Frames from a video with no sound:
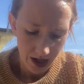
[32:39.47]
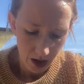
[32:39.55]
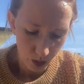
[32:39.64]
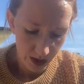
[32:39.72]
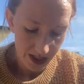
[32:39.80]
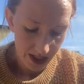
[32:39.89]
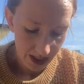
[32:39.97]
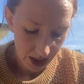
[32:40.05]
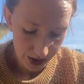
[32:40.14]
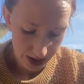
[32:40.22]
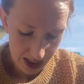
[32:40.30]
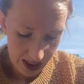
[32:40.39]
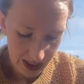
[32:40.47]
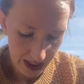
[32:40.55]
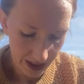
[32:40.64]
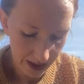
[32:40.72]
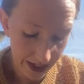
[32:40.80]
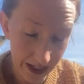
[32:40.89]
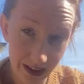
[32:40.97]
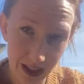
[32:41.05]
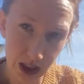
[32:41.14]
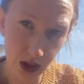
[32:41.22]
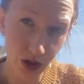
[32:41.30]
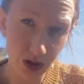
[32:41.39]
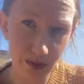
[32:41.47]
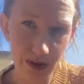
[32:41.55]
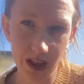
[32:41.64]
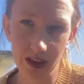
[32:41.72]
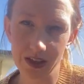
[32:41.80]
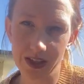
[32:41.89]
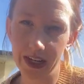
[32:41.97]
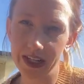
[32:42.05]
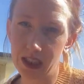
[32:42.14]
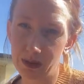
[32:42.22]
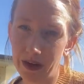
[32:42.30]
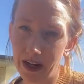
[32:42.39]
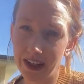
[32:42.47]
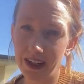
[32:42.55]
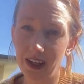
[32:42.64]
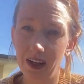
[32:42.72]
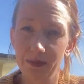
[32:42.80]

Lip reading: What's interesting, and this could be the science behind it,